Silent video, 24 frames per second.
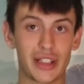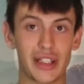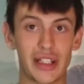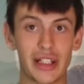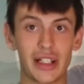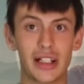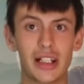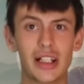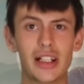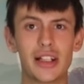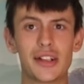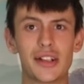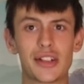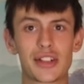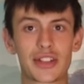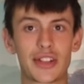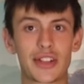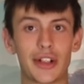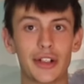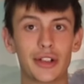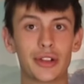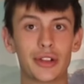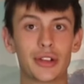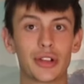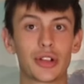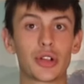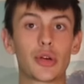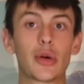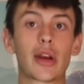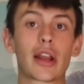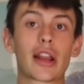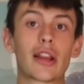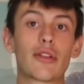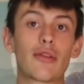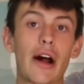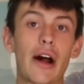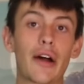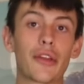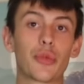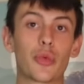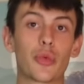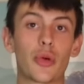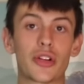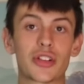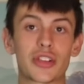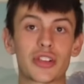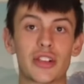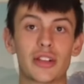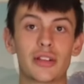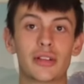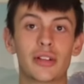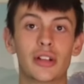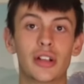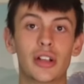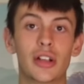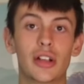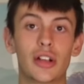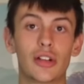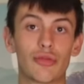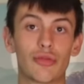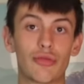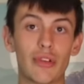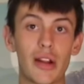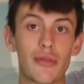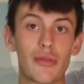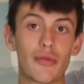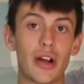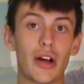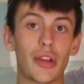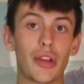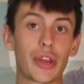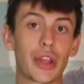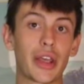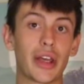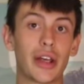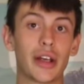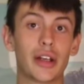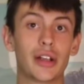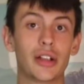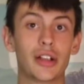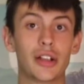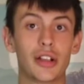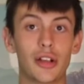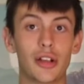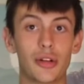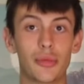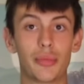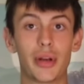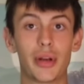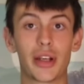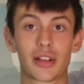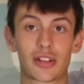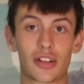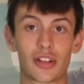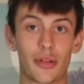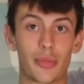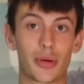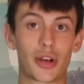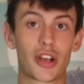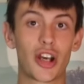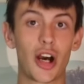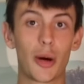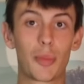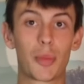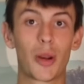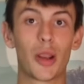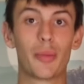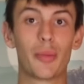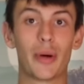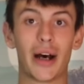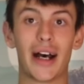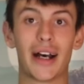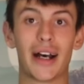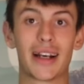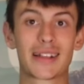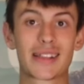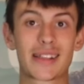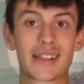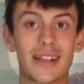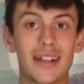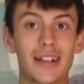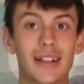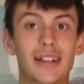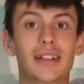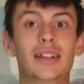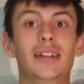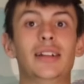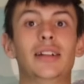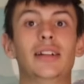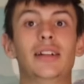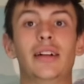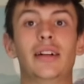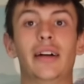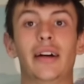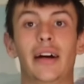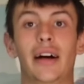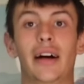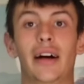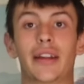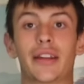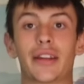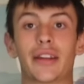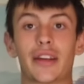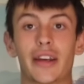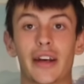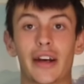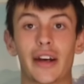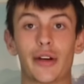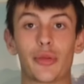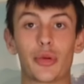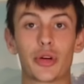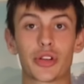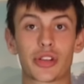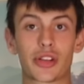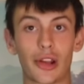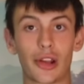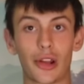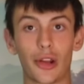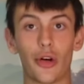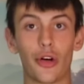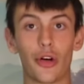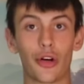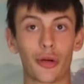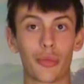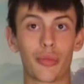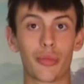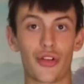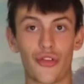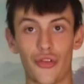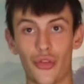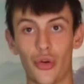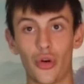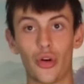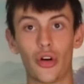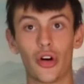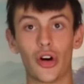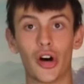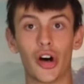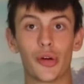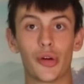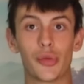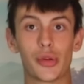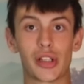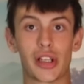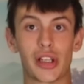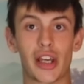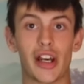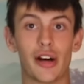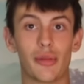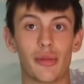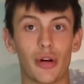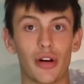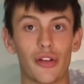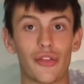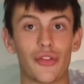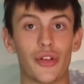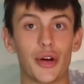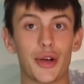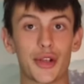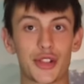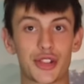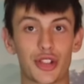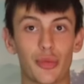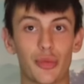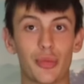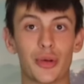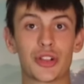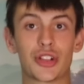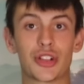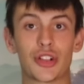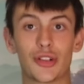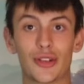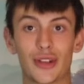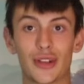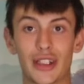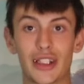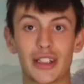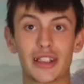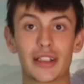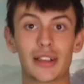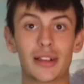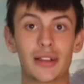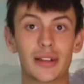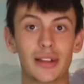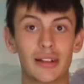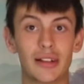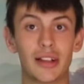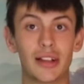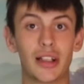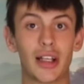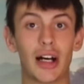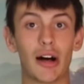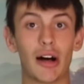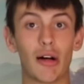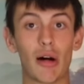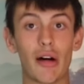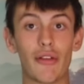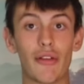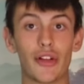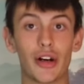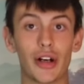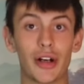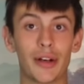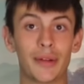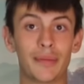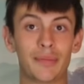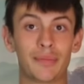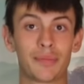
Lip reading: there. So, quickly ran the rods in, ran around there, picked up a couple of bags, and yeah, it wasn't long before I would get my first opportunity. However,